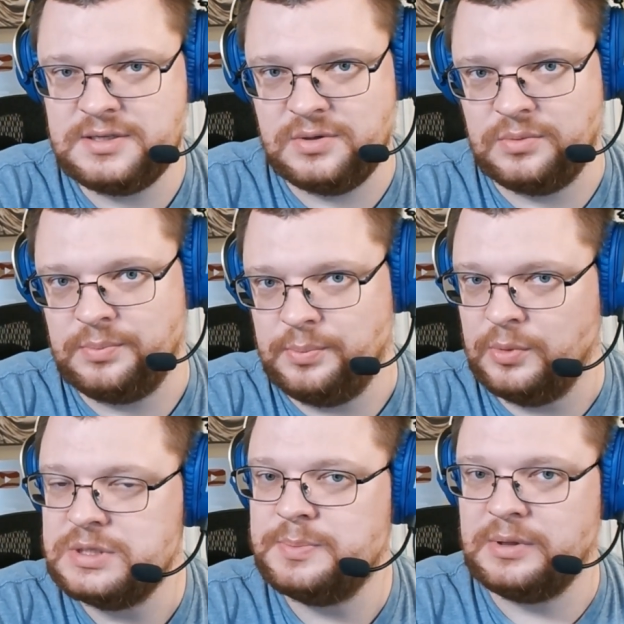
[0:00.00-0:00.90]
So
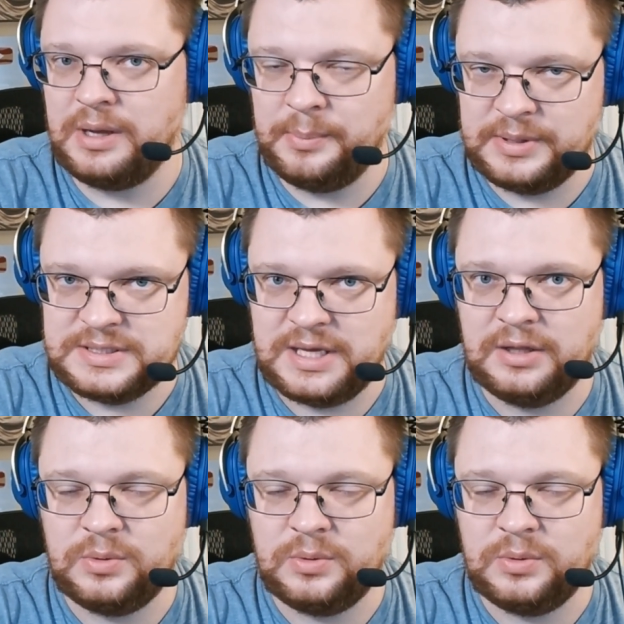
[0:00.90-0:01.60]
multiple companies get